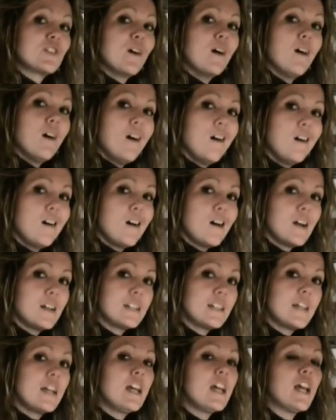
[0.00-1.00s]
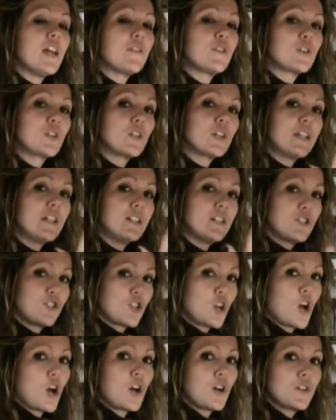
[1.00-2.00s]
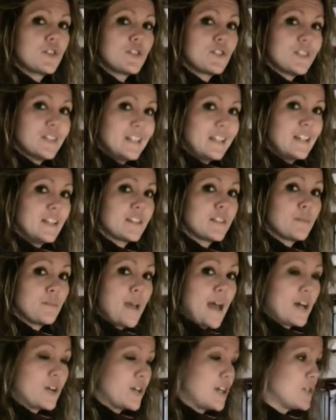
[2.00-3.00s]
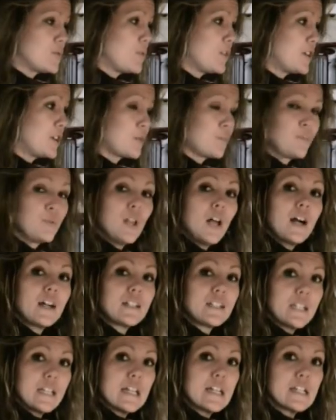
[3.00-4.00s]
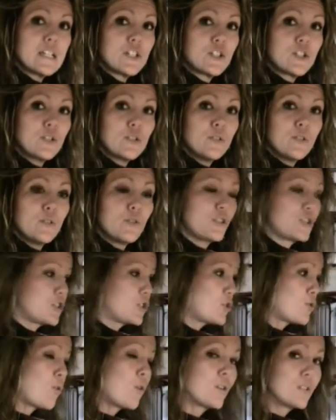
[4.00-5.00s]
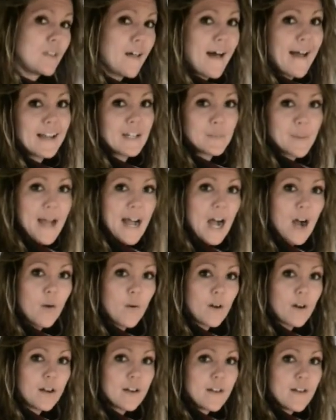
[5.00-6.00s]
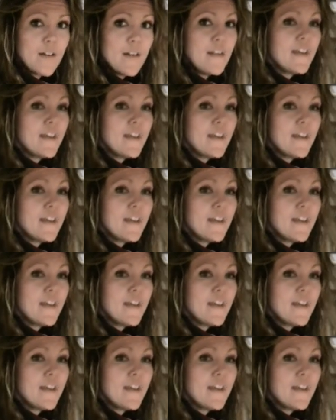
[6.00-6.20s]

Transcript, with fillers: to on if you're looking to charge these batteries while you're plugged into shoreline power.